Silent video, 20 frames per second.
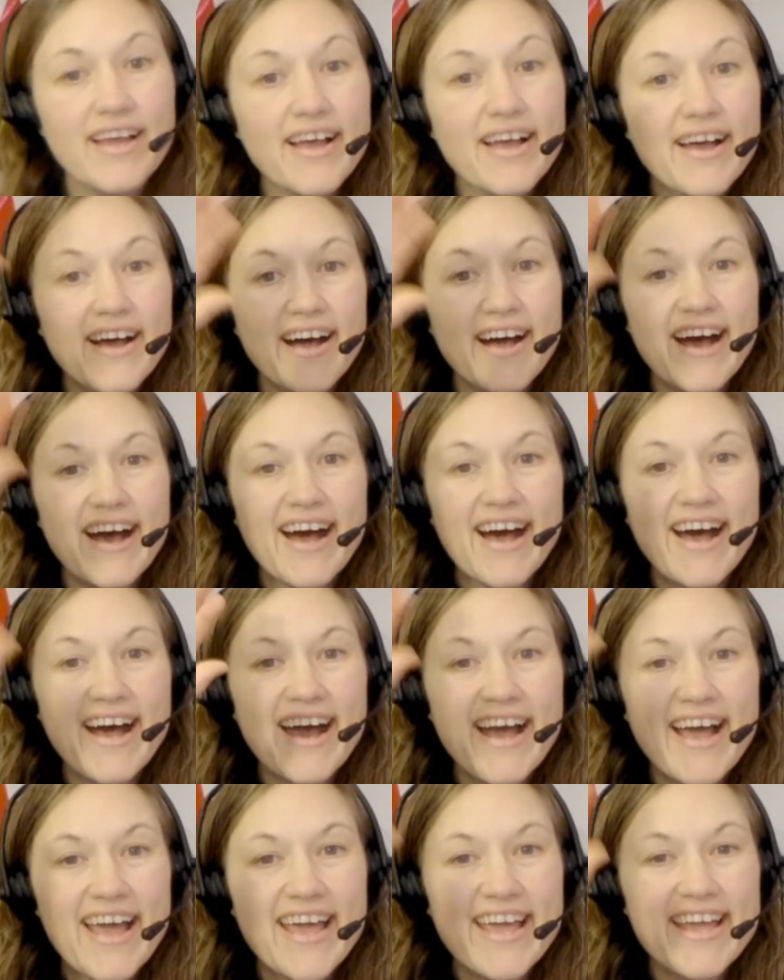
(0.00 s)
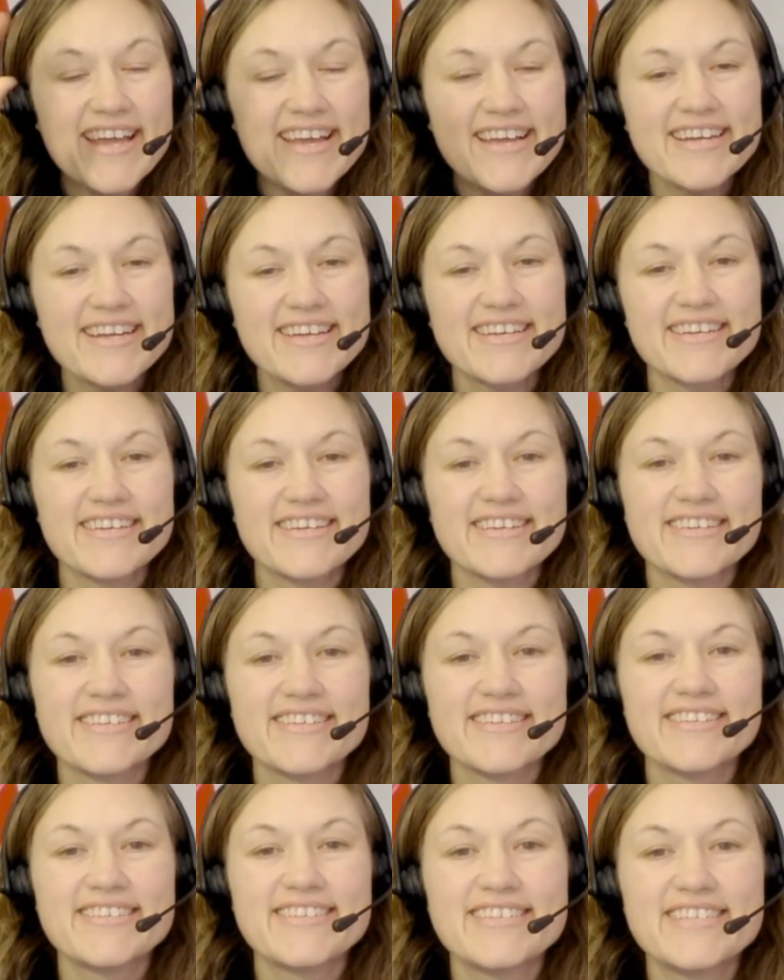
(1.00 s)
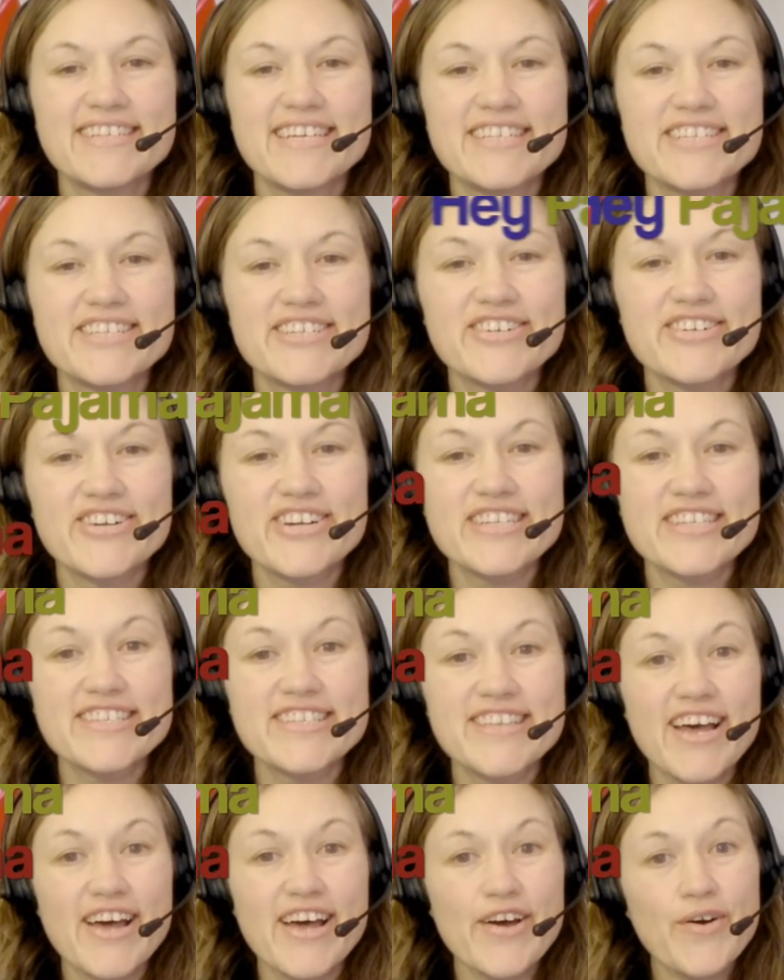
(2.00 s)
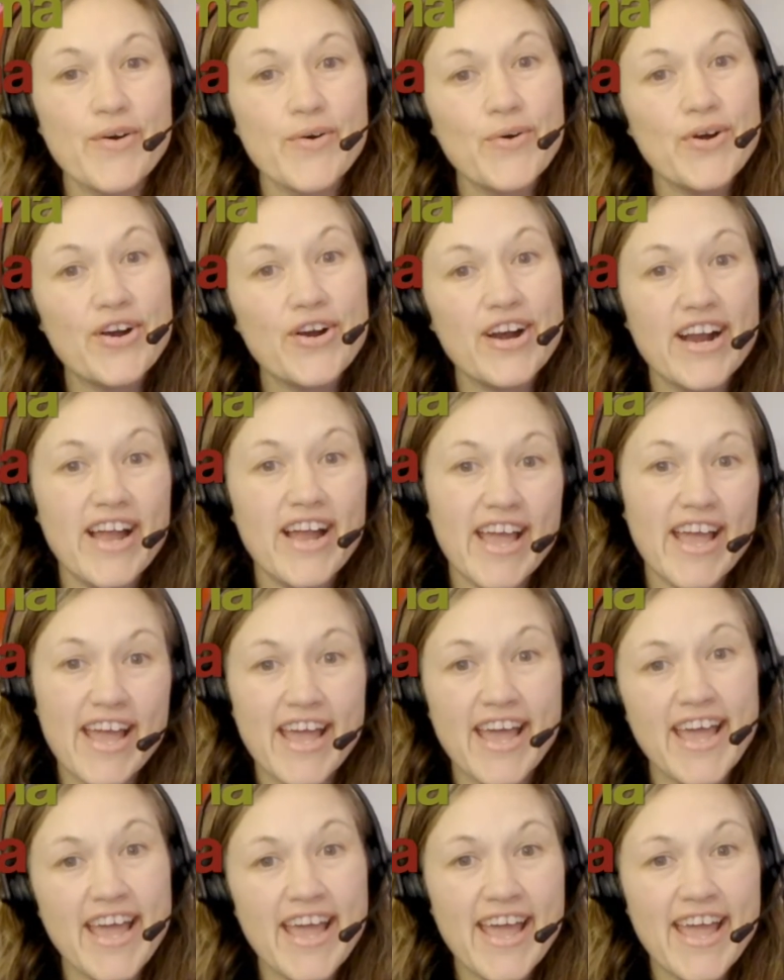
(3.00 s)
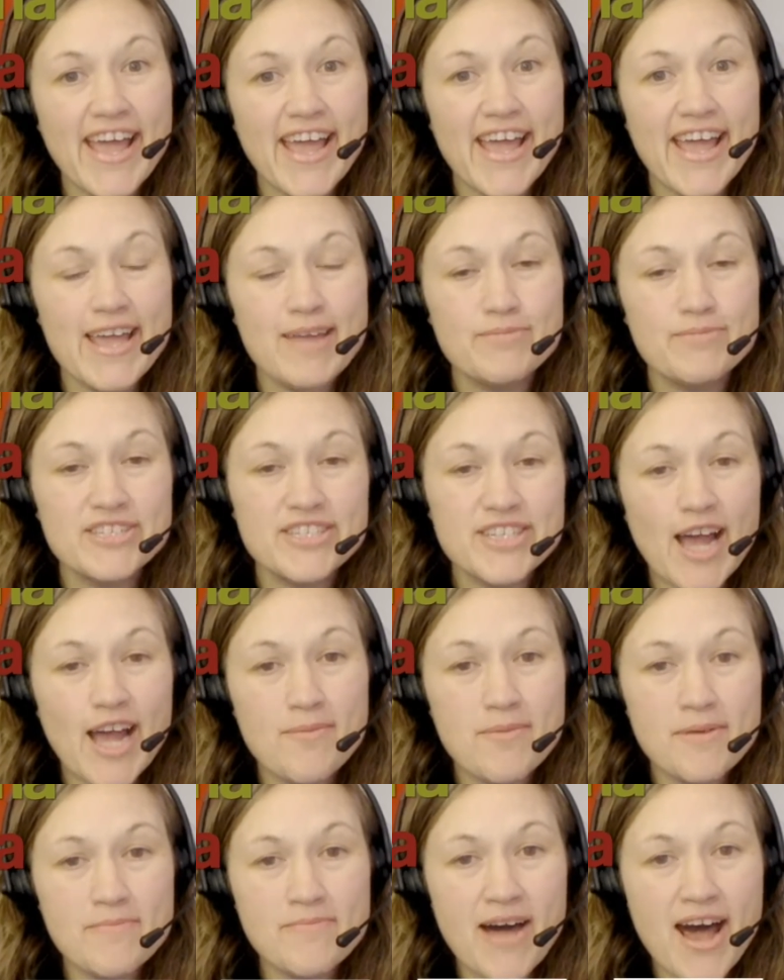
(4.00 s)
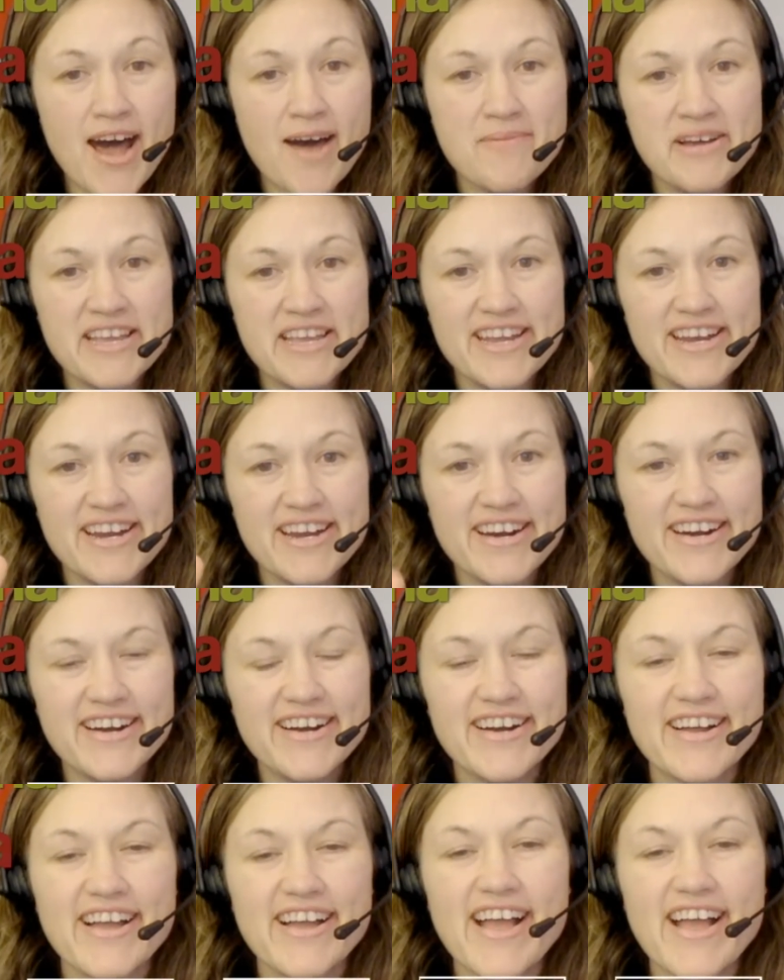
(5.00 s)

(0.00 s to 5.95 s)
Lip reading: Hi, Teacher Krista, or hey, Pajama Mama here.